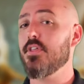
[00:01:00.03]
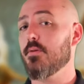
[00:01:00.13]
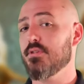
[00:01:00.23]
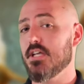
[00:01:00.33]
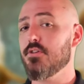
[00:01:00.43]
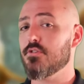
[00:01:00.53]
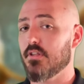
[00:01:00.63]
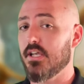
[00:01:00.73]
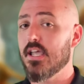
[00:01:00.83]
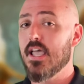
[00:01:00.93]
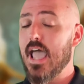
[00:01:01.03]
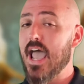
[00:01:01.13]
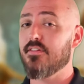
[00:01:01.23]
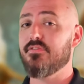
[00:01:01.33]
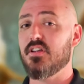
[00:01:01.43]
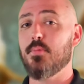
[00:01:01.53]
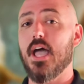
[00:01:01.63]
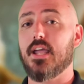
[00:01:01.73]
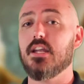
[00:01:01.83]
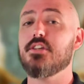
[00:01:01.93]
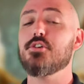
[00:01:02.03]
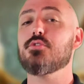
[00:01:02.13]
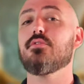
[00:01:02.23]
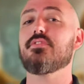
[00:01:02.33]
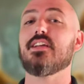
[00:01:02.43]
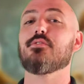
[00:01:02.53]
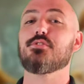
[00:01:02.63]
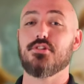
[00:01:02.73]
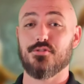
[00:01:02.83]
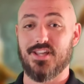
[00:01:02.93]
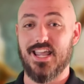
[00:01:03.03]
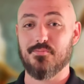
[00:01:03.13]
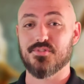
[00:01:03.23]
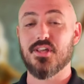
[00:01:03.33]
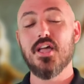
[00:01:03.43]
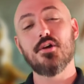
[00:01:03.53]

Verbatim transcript: they could potentially add feedback and additional flavor to your games.